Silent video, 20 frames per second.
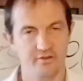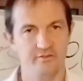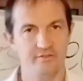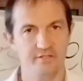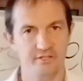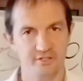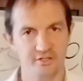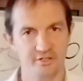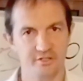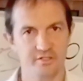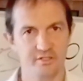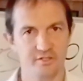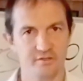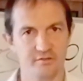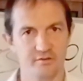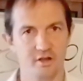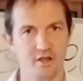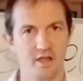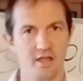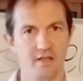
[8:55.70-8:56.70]
Conditions
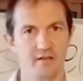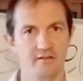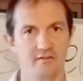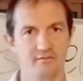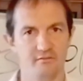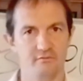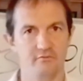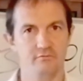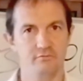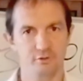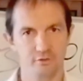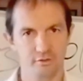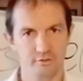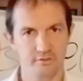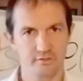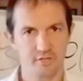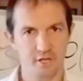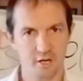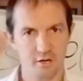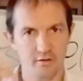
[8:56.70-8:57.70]
are right.
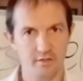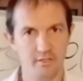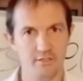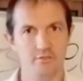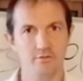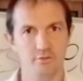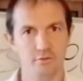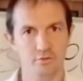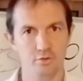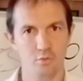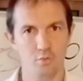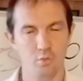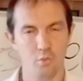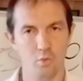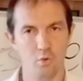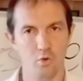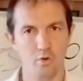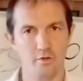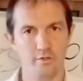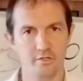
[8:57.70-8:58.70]
Roots go into the
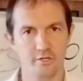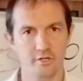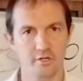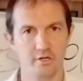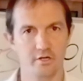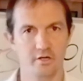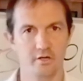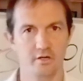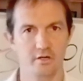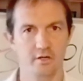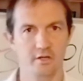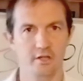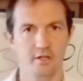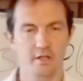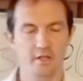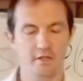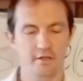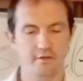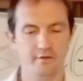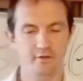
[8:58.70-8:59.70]
water.
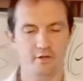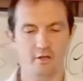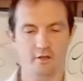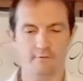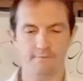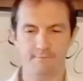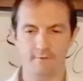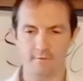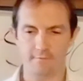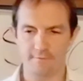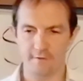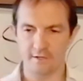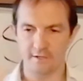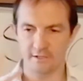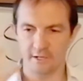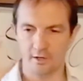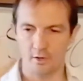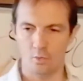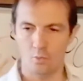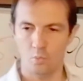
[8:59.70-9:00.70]
If
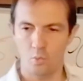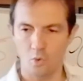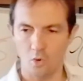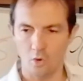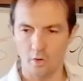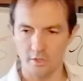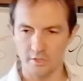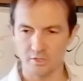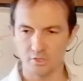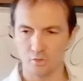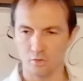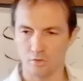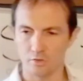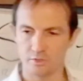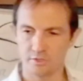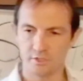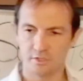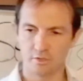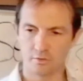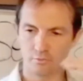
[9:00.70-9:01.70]
there's like a water
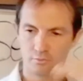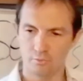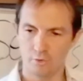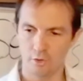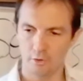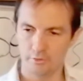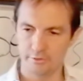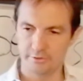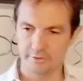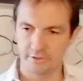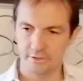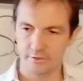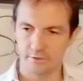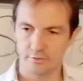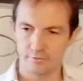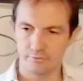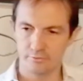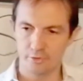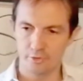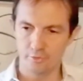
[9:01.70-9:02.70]
source and a root,
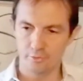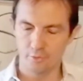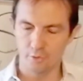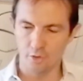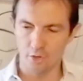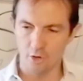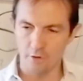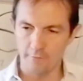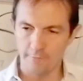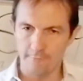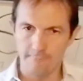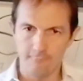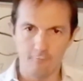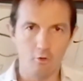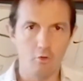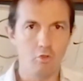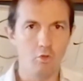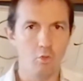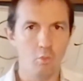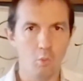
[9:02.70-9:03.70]
the root will go
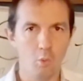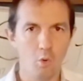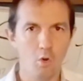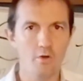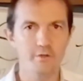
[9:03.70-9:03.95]
for the